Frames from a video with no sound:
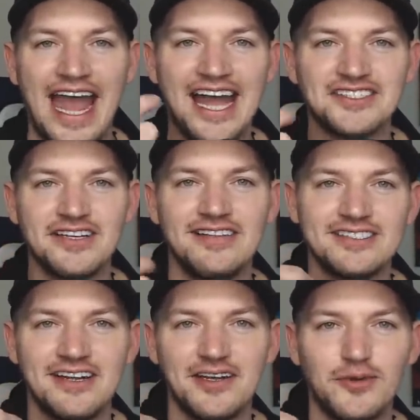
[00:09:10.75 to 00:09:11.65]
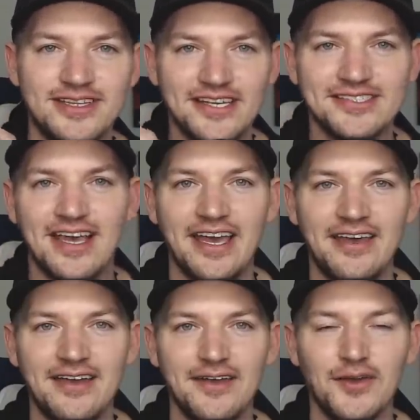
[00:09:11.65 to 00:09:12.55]
actually listening to what they
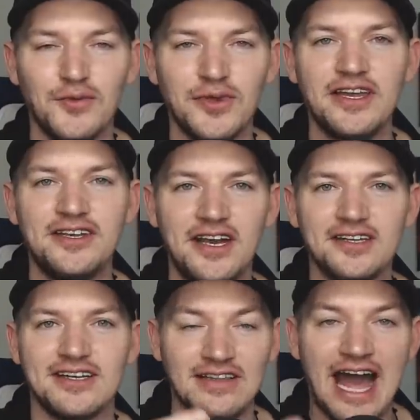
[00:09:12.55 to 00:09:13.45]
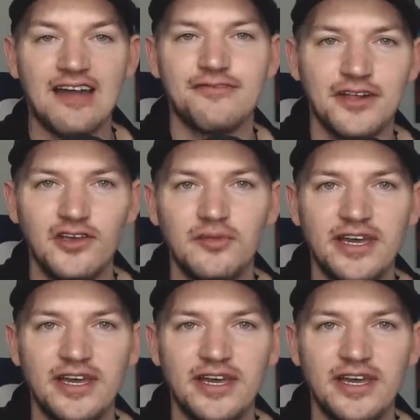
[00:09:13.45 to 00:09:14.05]
say really does a lot for you,